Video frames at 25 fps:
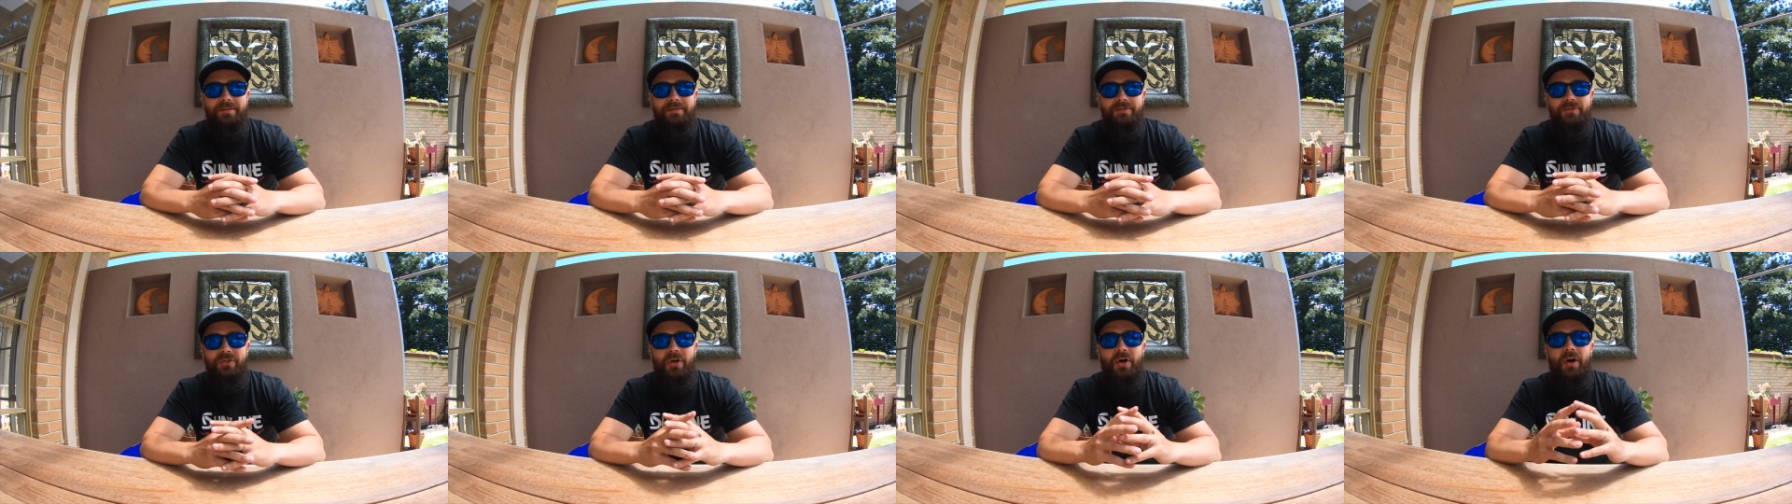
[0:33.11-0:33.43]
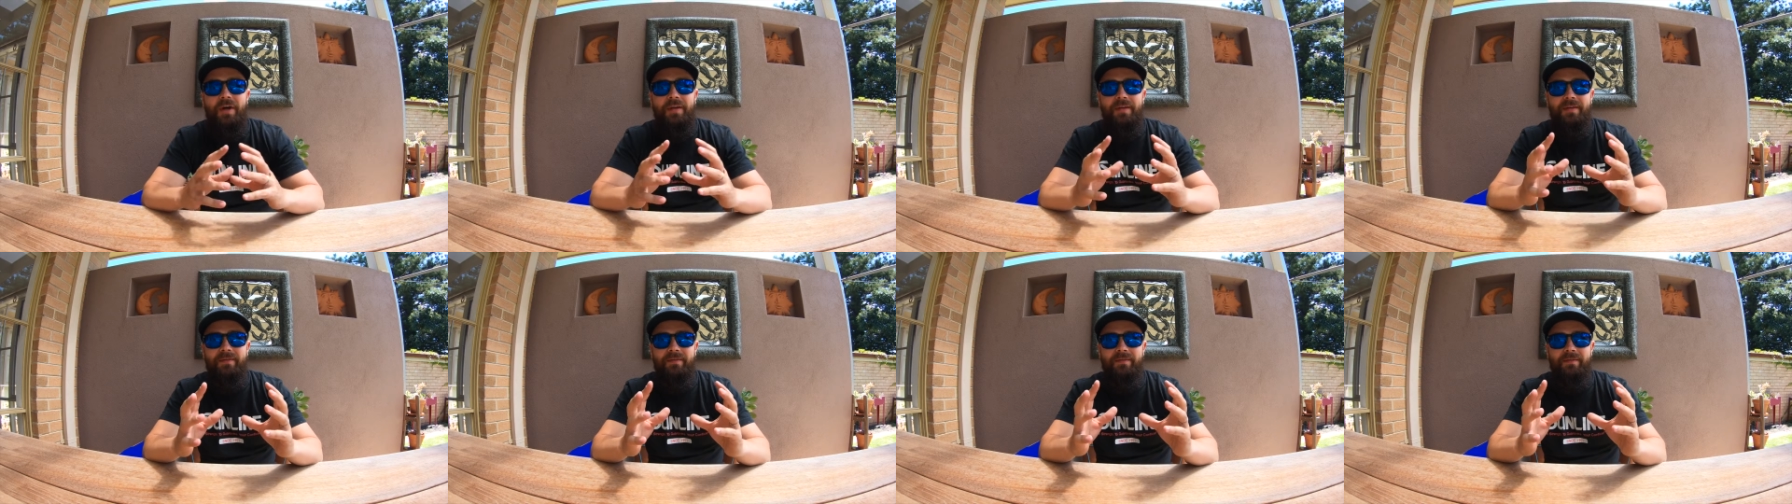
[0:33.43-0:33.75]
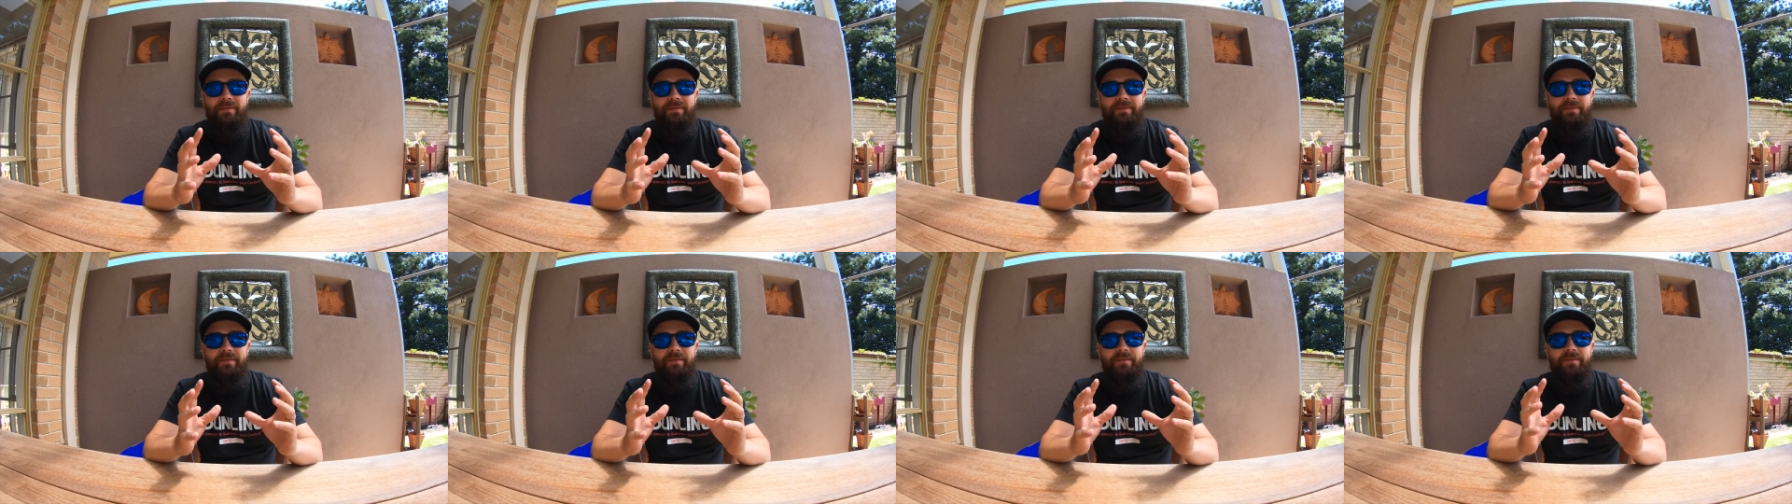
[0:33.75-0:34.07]
line
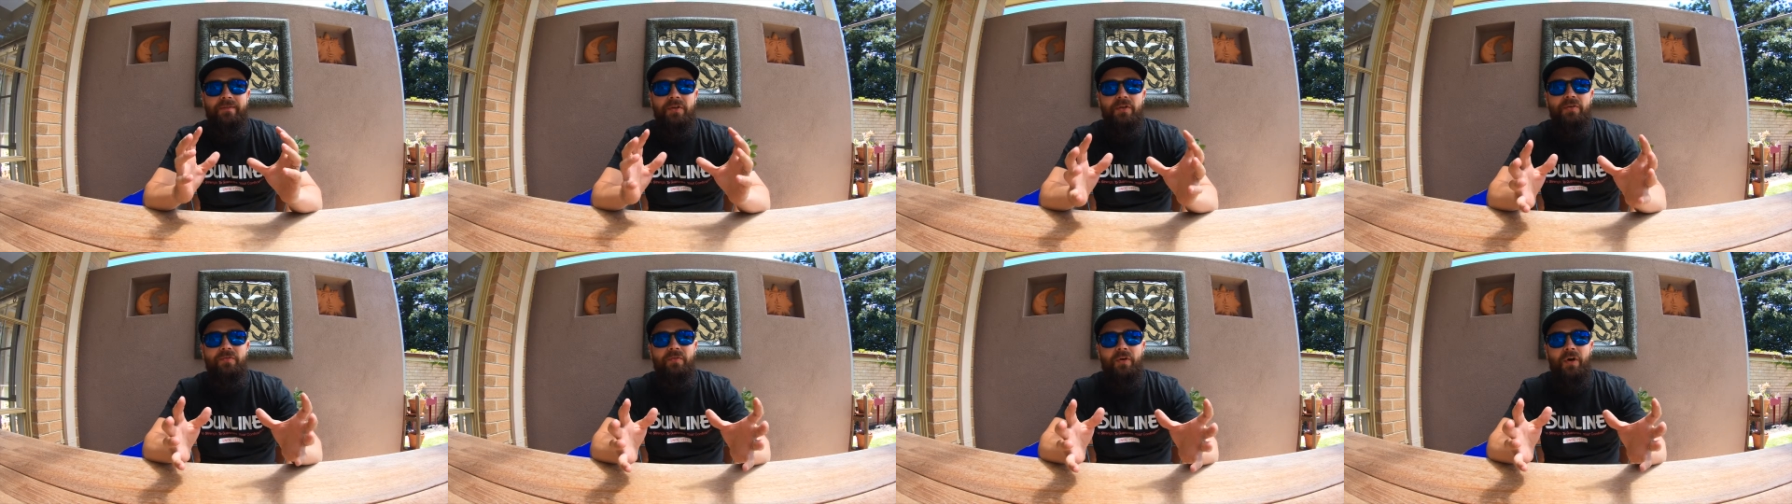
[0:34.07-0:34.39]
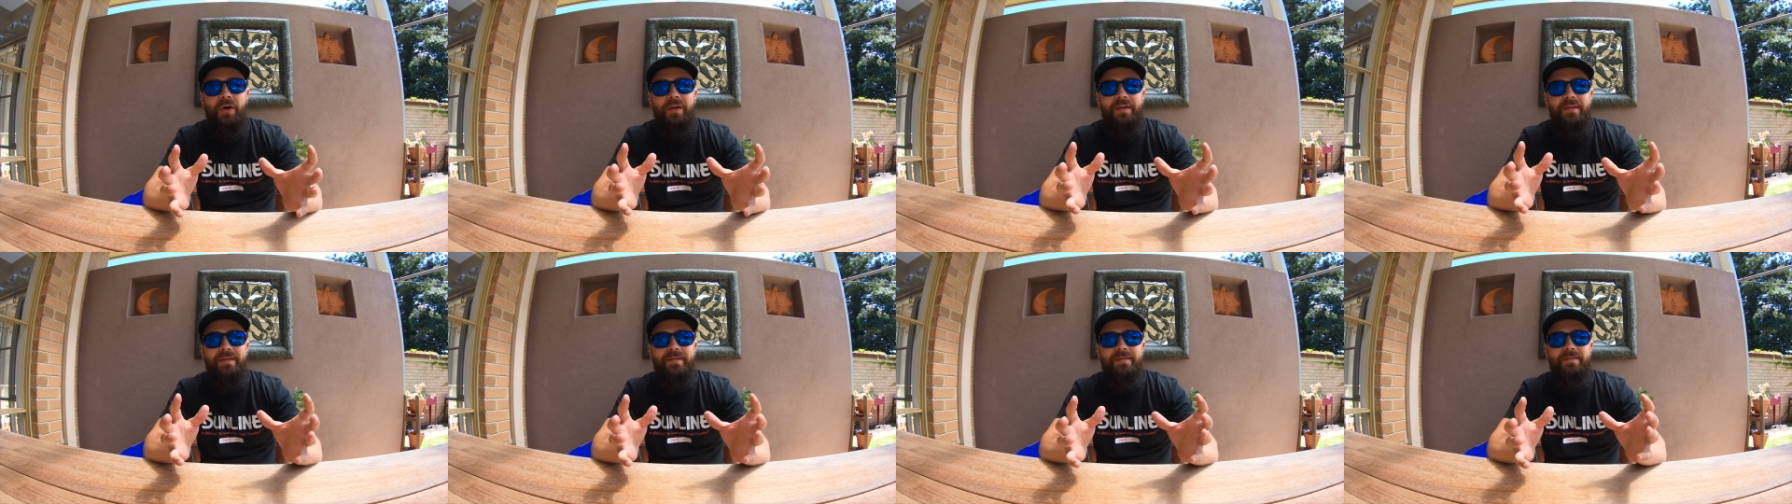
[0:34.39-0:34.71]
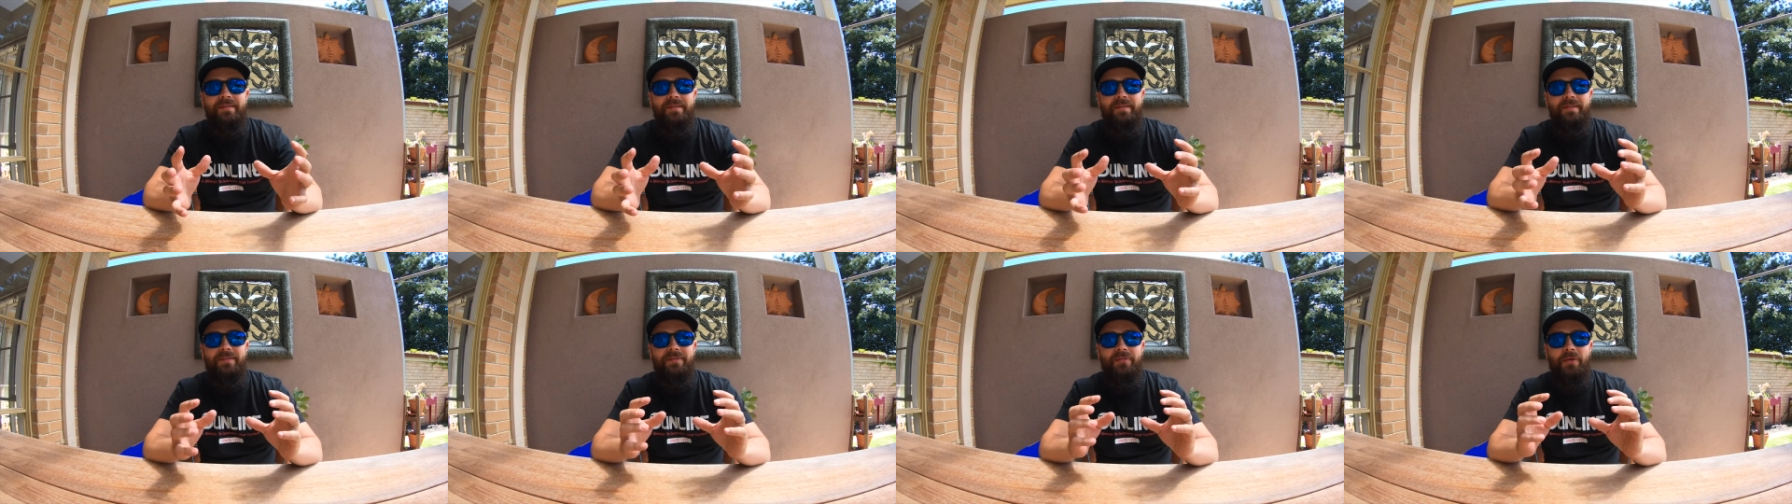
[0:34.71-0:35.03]
of fish
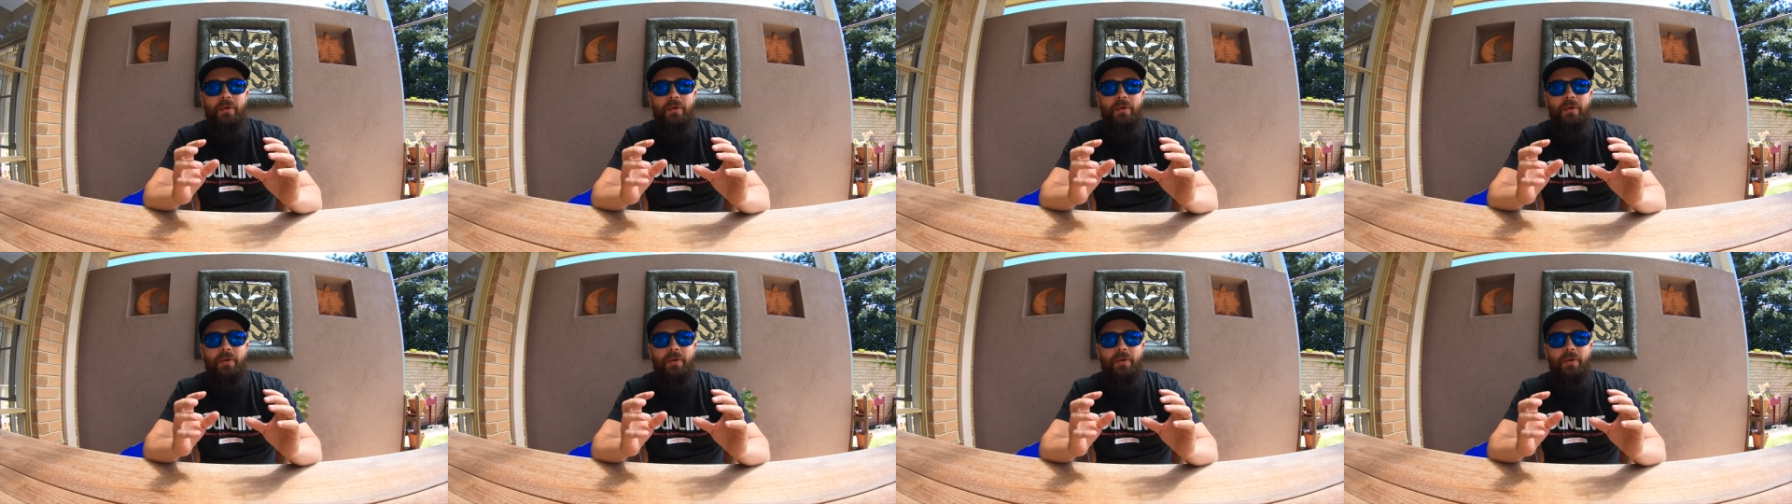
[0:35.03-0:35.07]
finders and